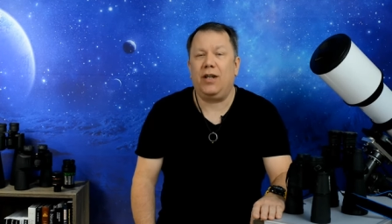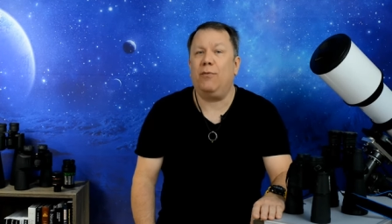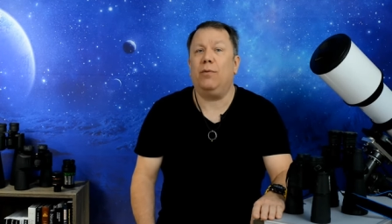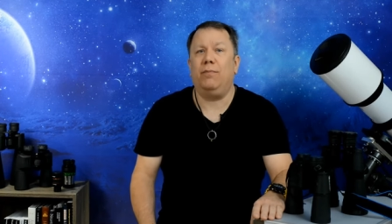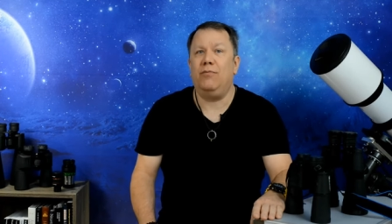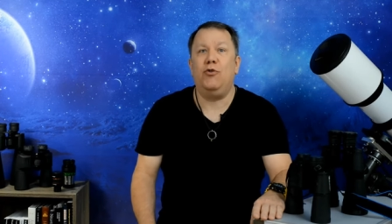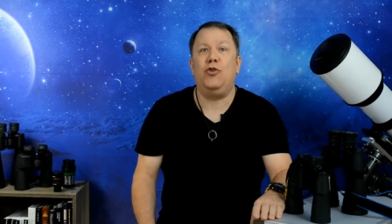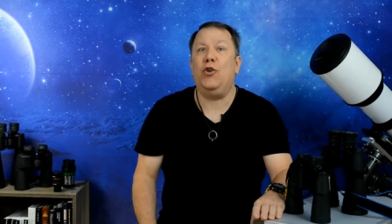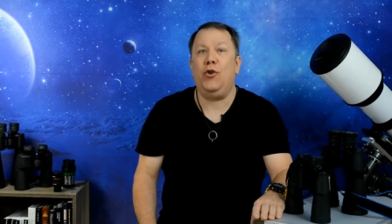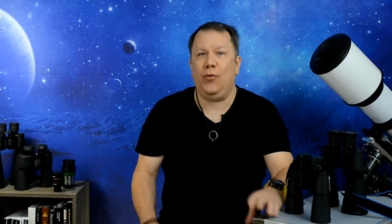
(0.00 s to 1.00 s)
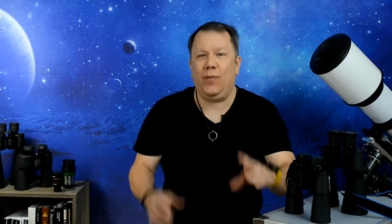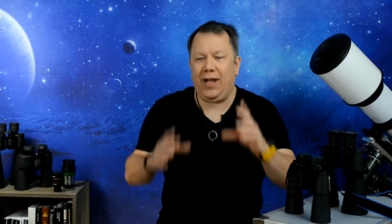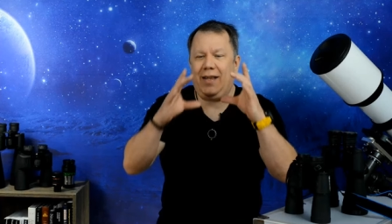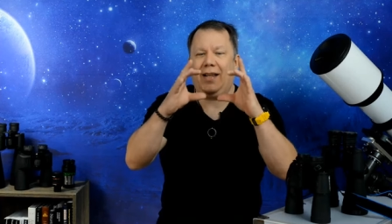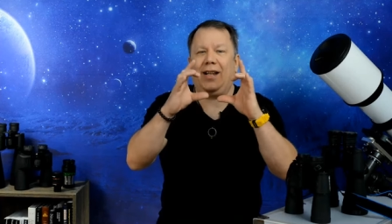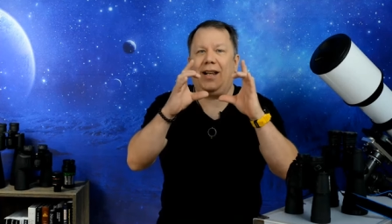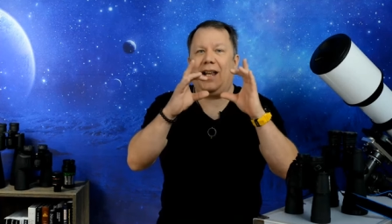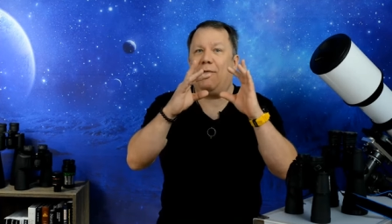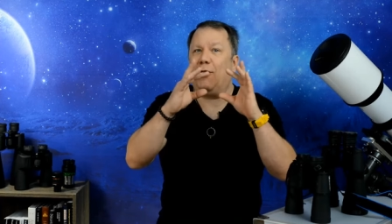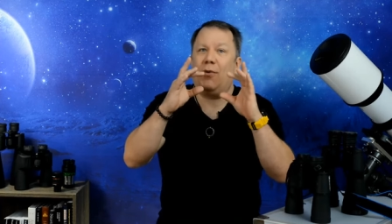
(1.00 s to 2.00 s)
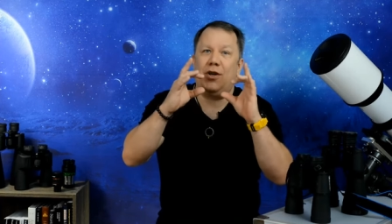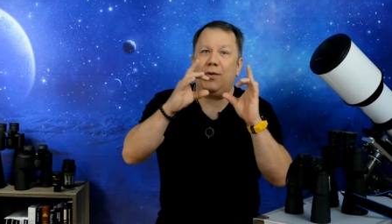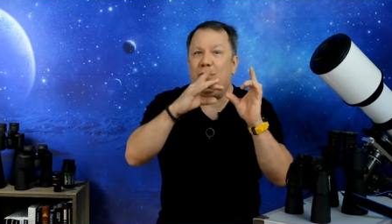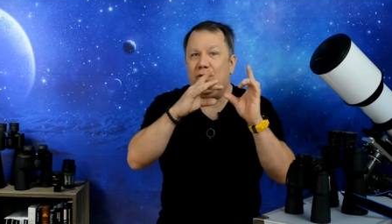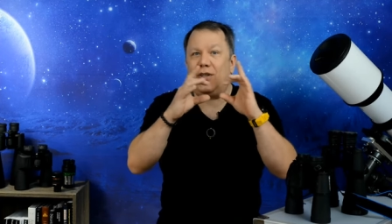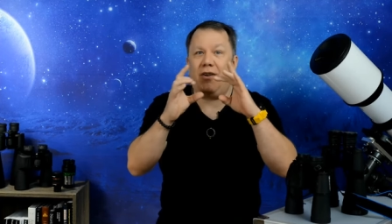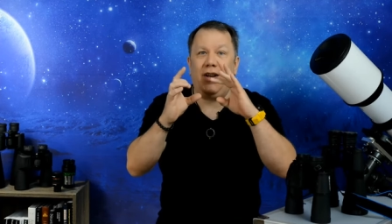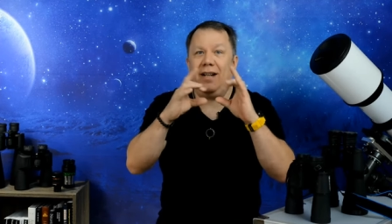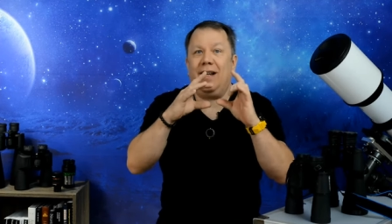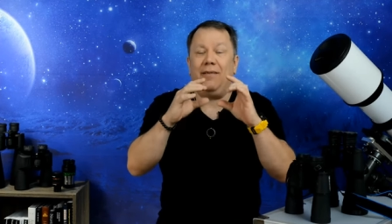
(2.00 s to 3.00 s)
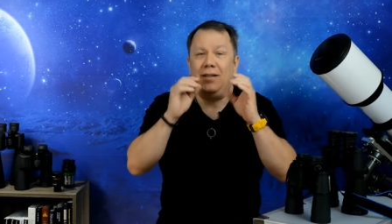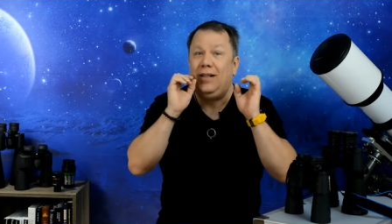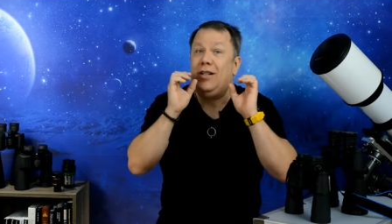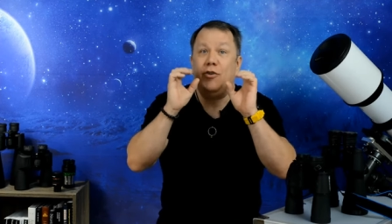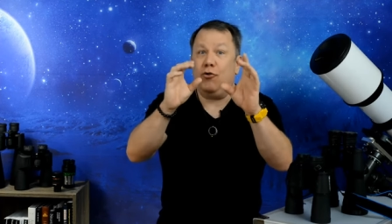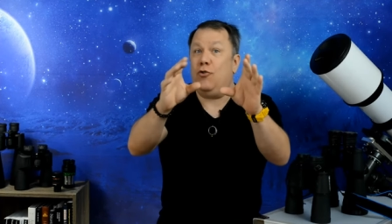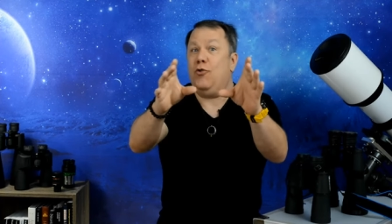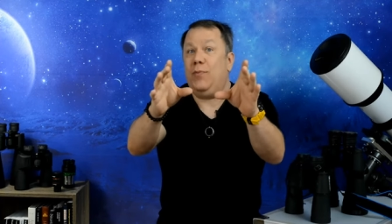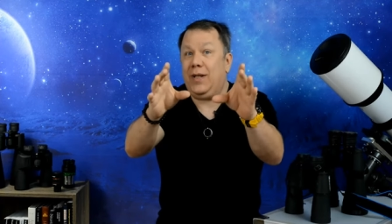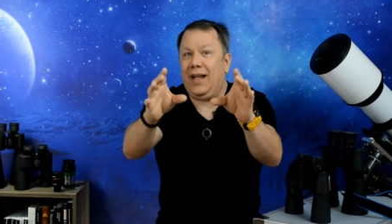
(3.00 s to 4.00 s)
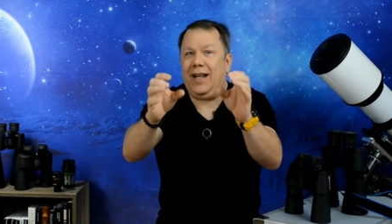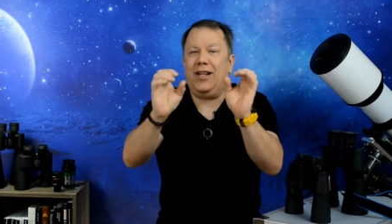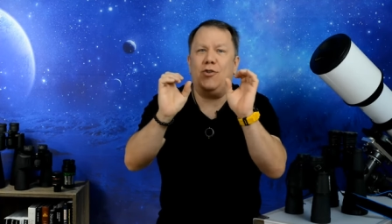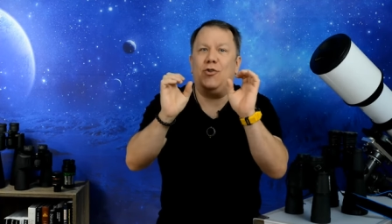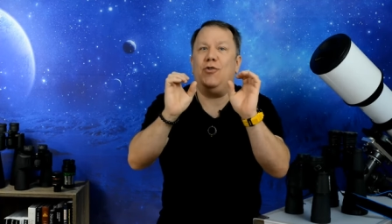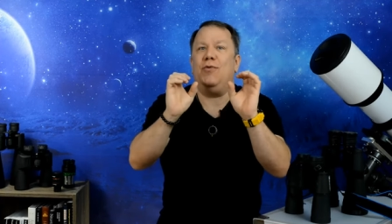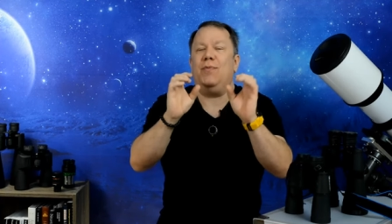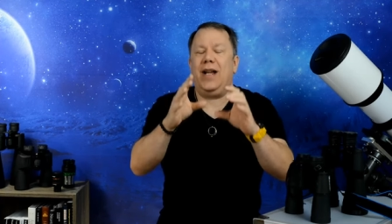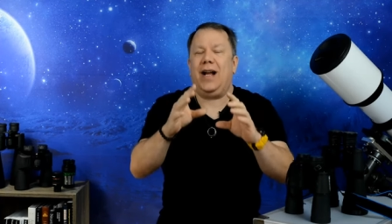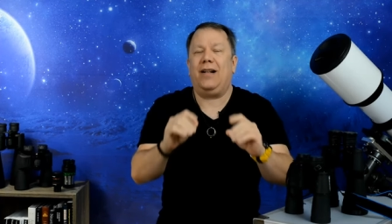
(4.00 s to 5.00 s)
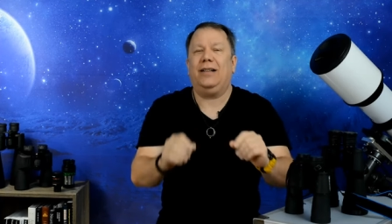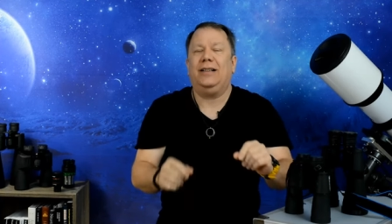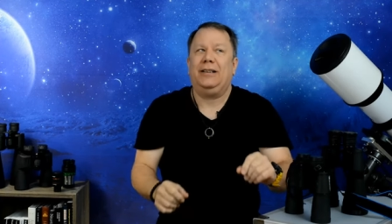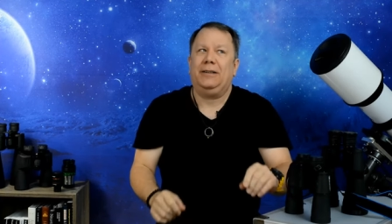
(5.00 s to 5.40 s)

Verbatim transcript: They were zoom. They had the little lever where you push on it and it zoomed in and zoomed out.